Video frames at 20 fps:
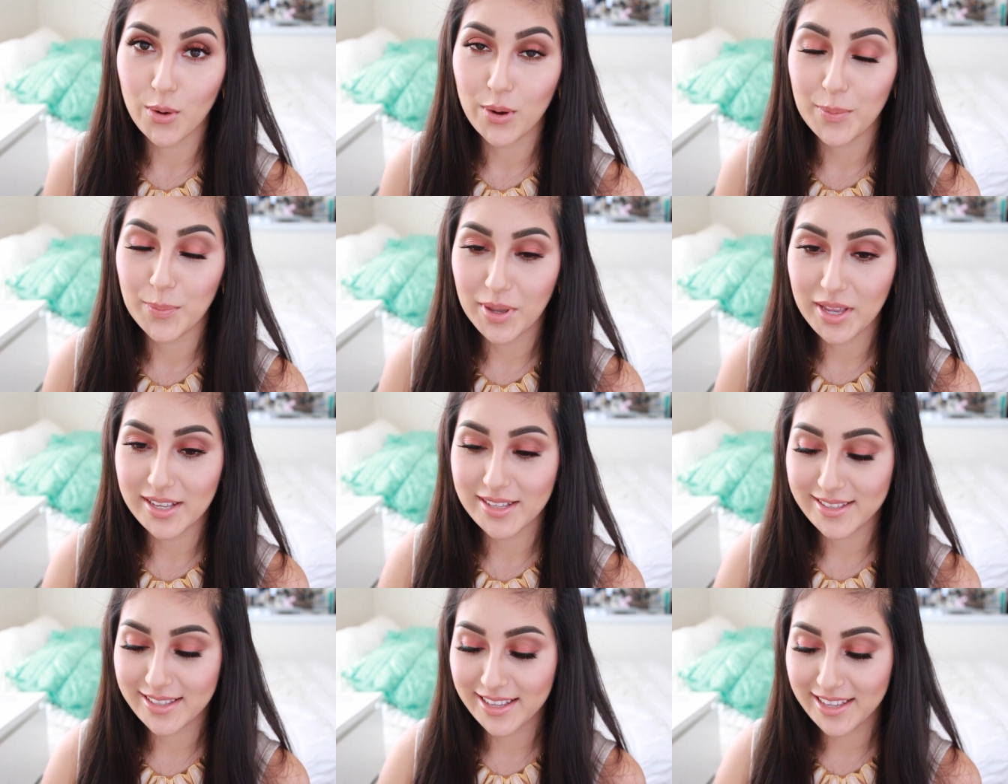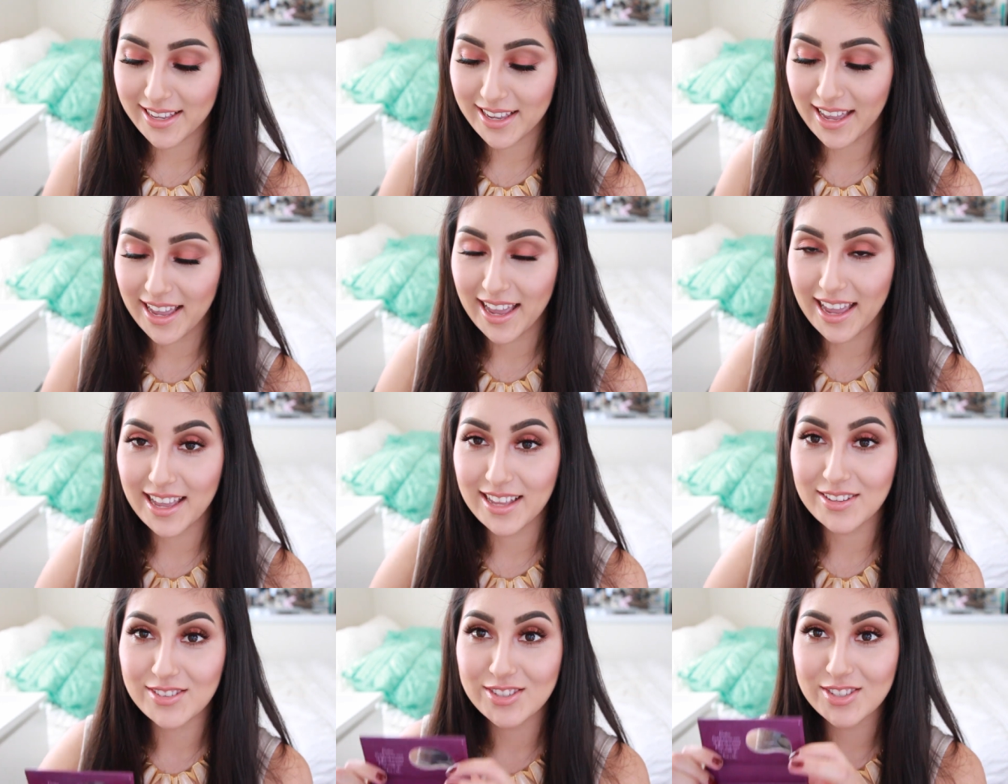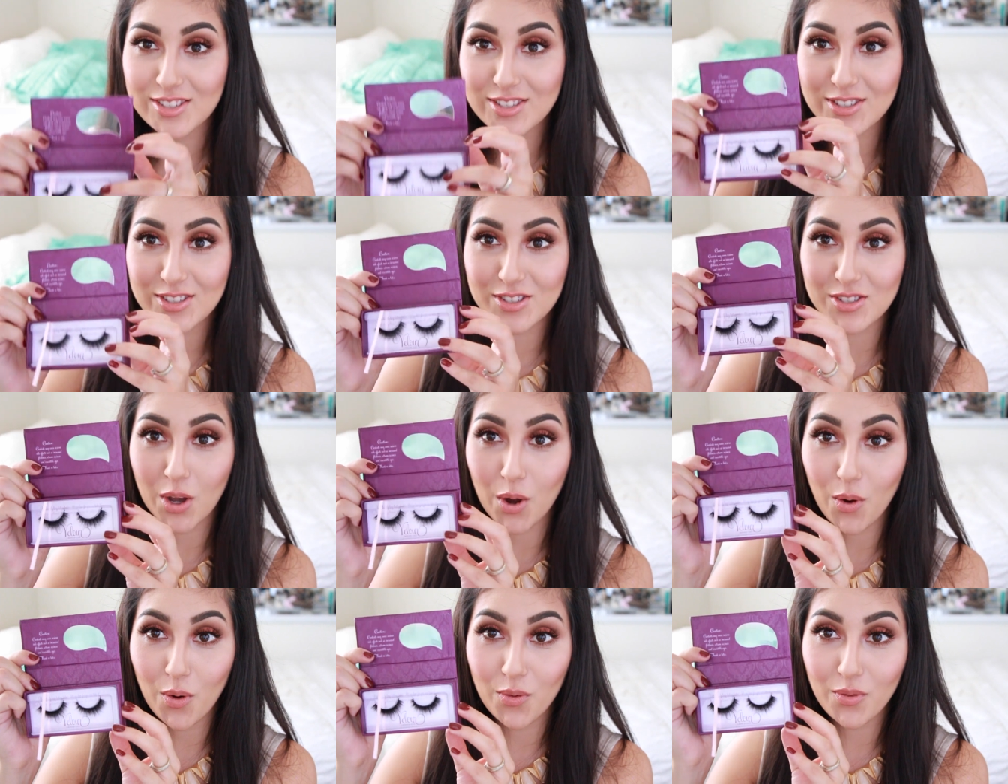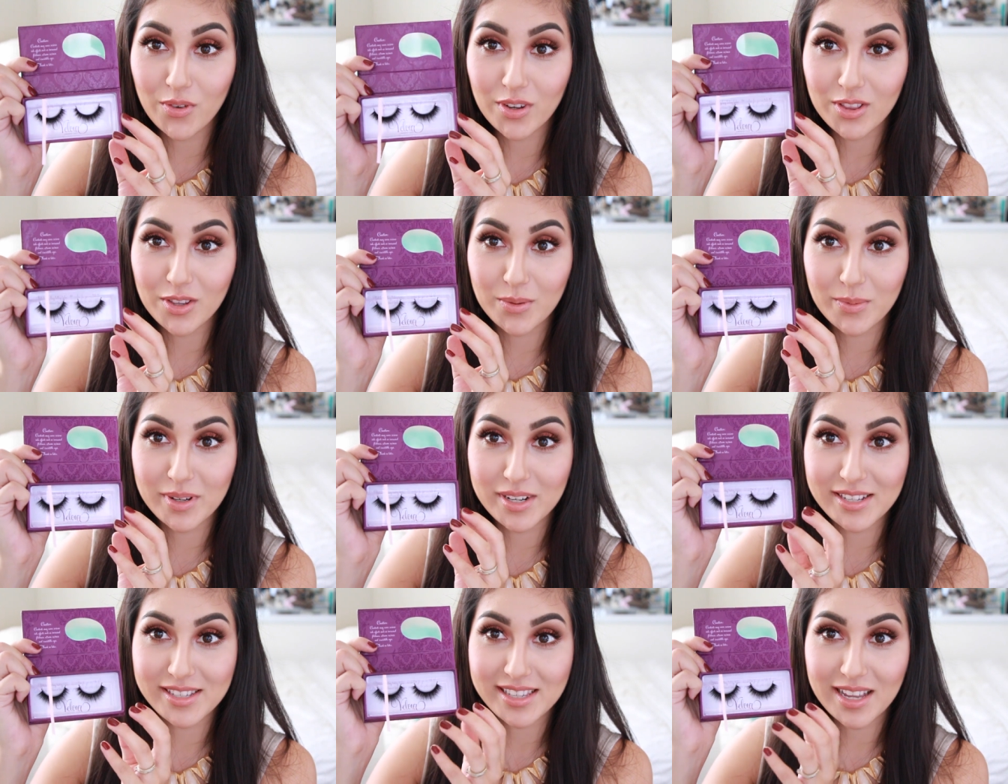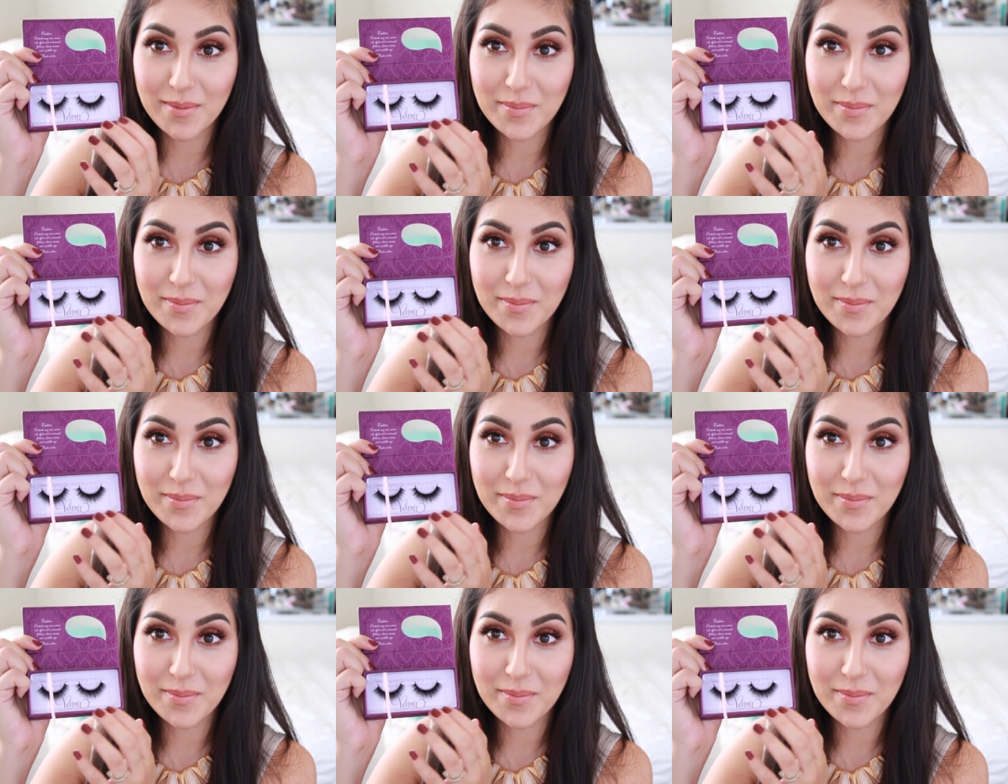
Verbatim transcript: amazing and so voluminous.